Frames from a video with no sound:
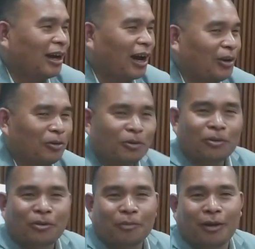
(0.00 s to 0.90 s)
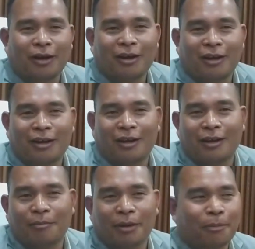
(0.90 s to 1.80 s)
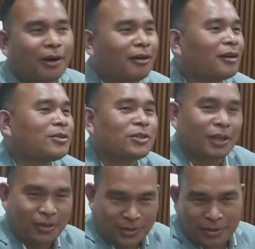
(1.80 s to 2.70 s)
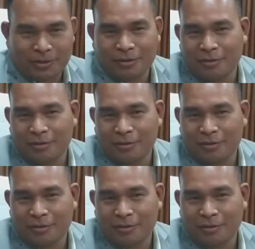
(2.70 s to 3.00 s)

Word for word: I don't know, but, but Bernard says,